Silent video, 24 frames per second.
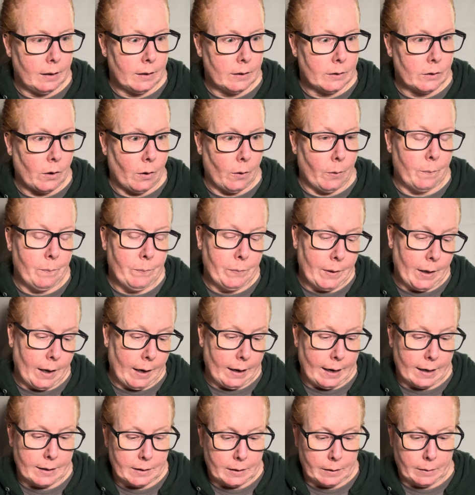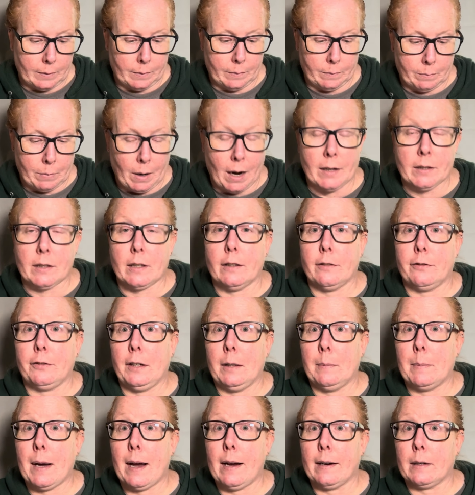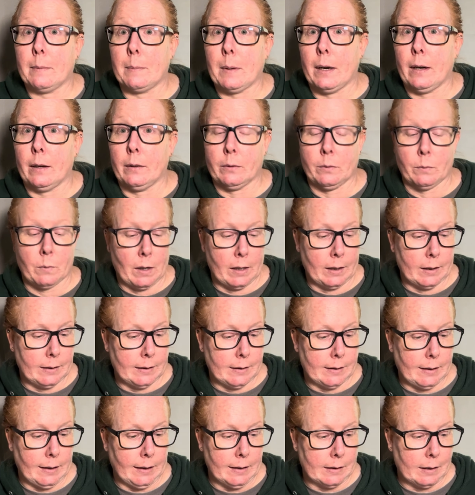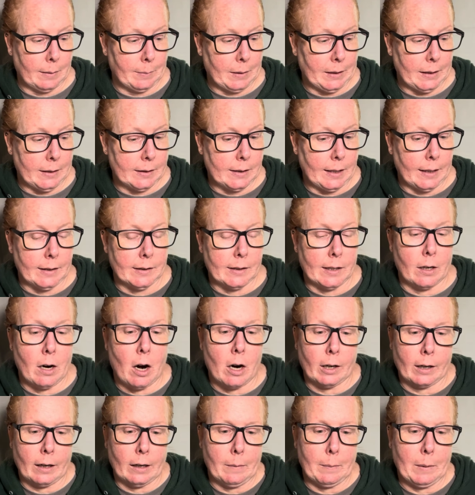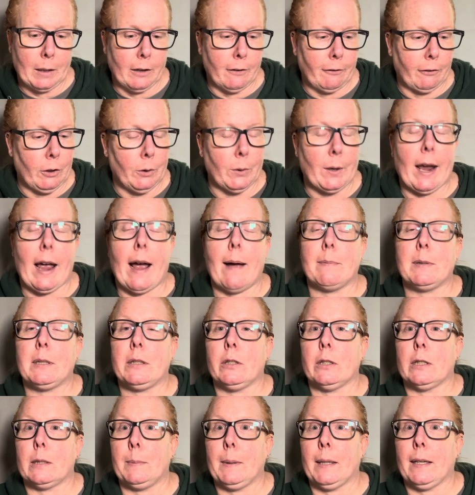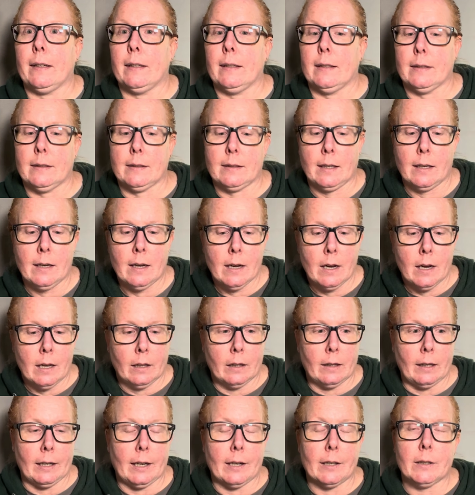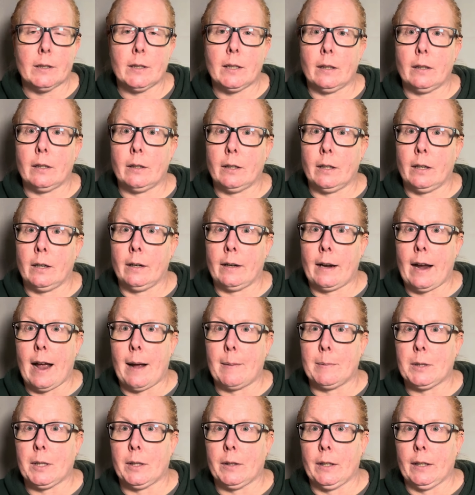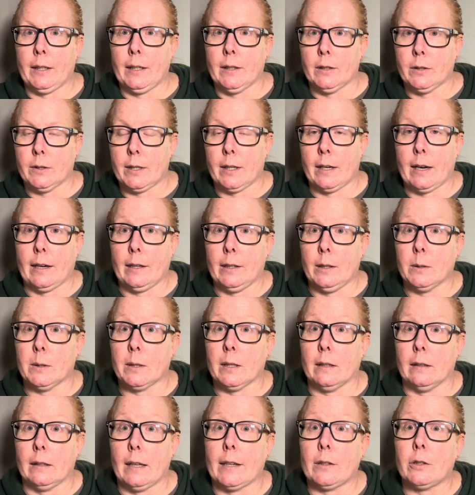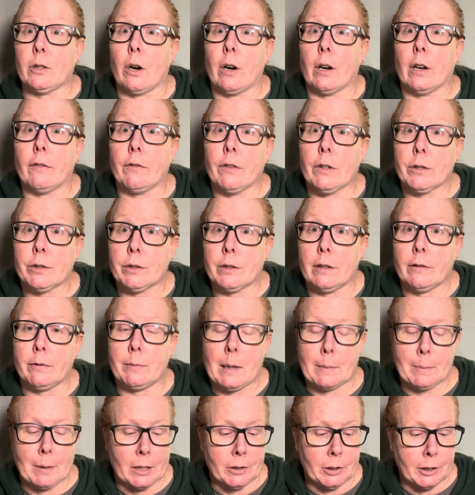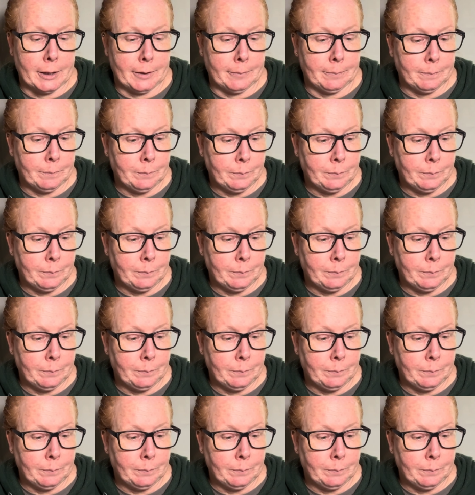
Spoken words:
so I got some positive feedback about wanting to see some of these things. There are going to be a few gaps just because the years that there are gaps are the years that I used an electronic version of my budget.